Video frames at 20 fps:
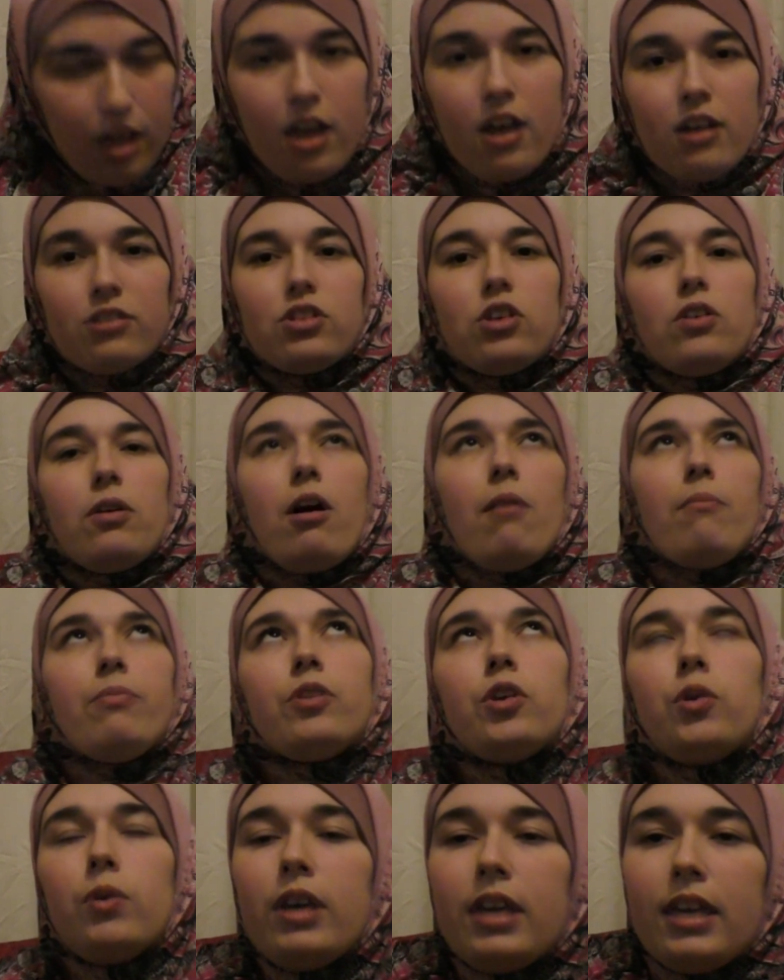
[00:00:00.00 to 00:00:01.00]
so I'm
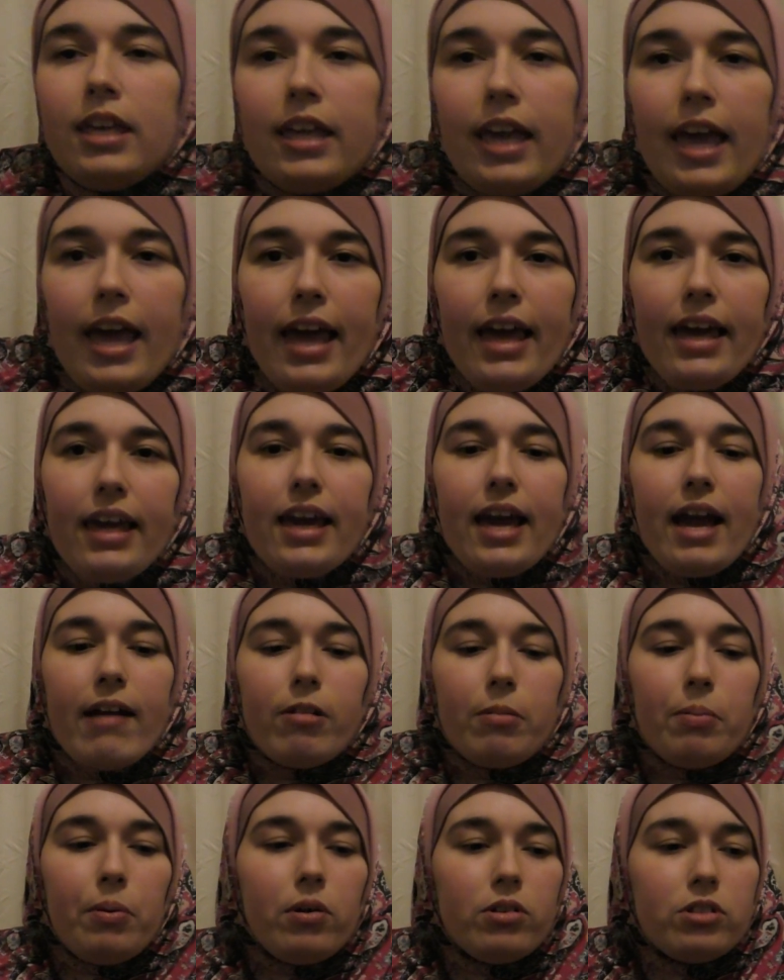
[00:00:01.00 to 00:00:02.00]
doing a
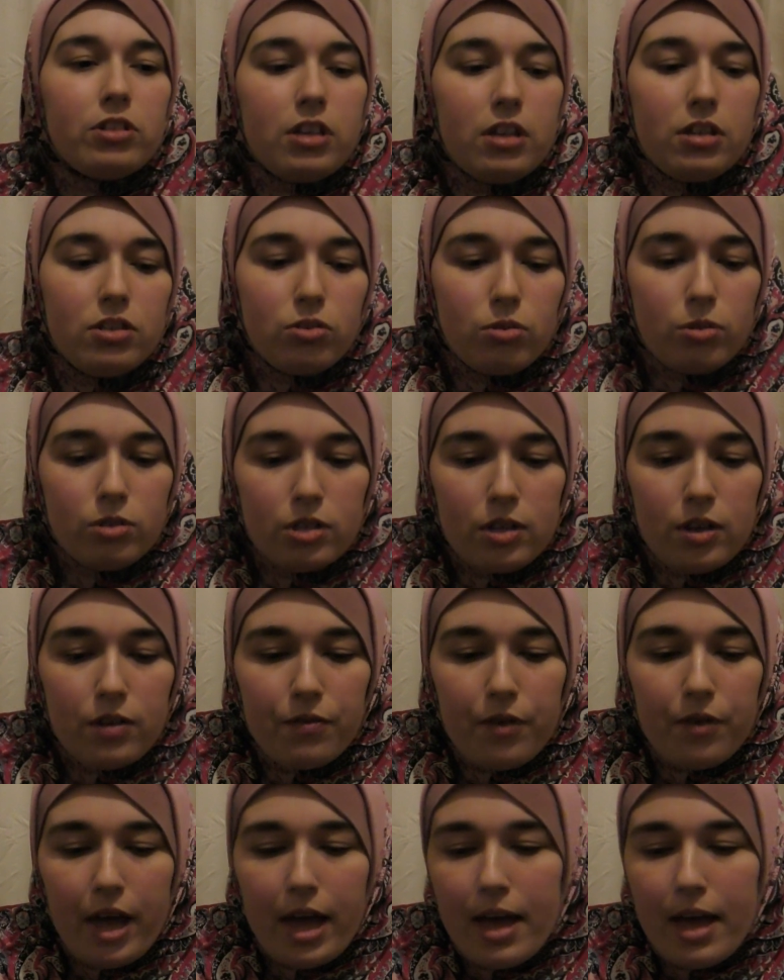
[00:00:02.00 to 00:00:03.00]
Harry Potter sort of
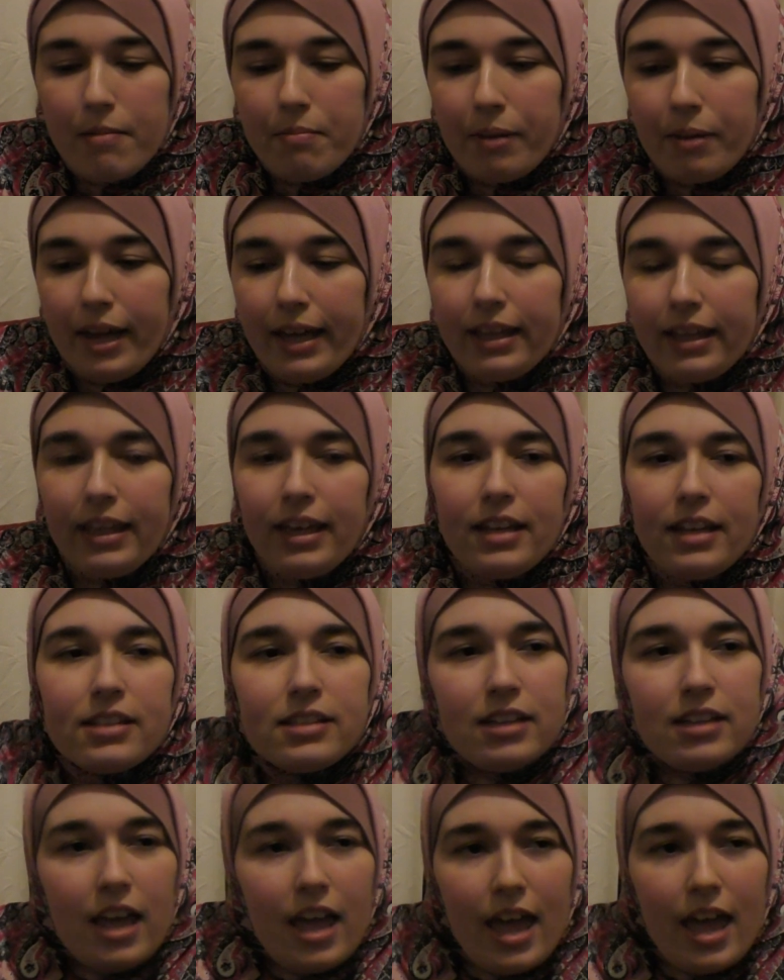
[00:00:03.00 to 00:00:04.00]

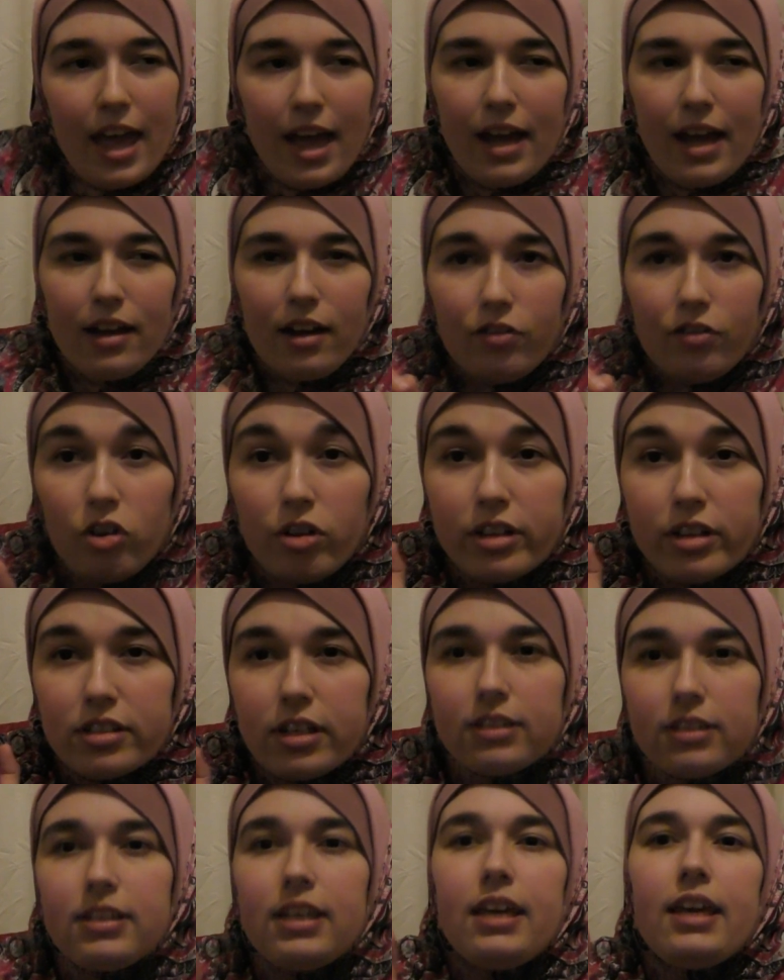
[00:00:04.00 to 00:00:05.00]
blanket, and I've got this
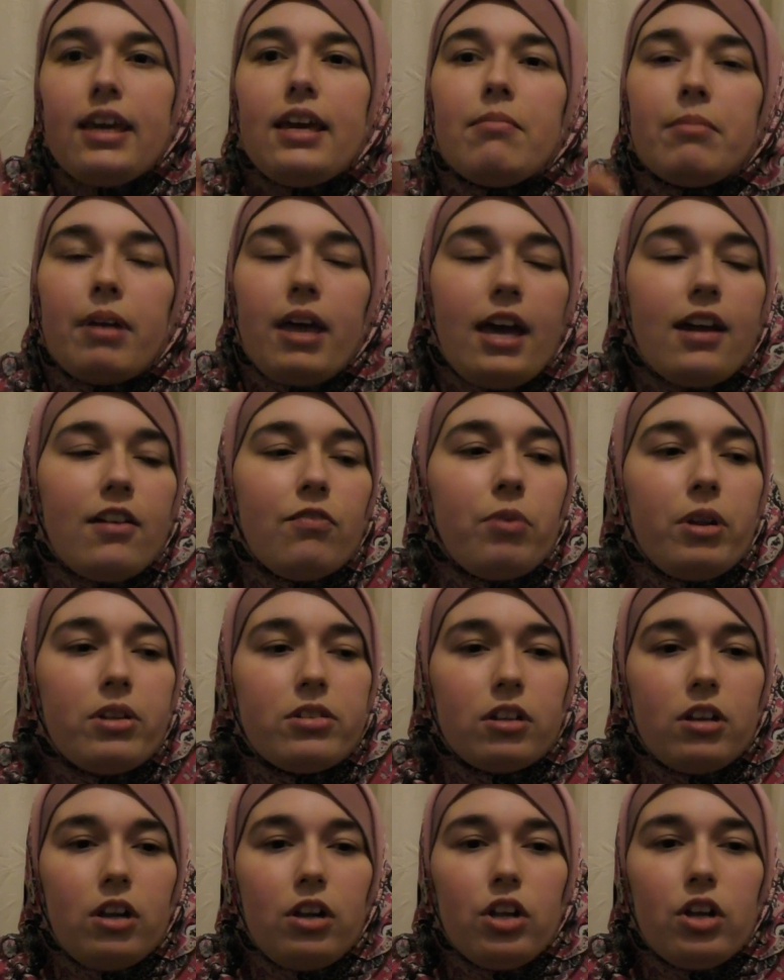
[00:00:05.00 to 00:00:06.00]
idea in my head of what it's
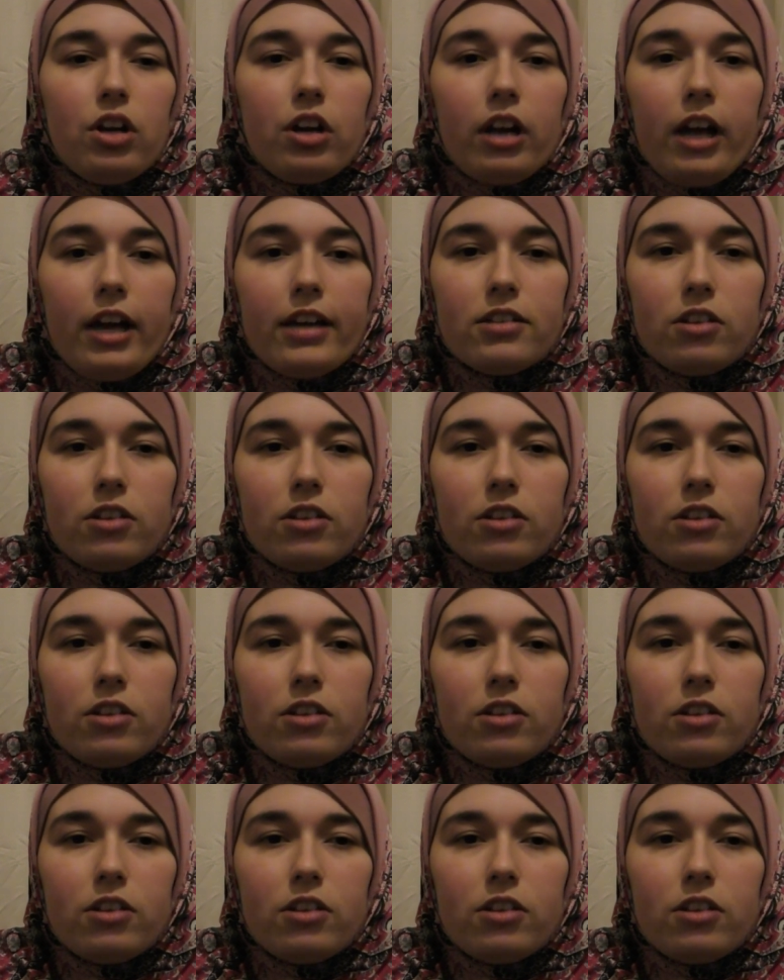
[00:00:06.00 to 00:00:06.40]
going to look like.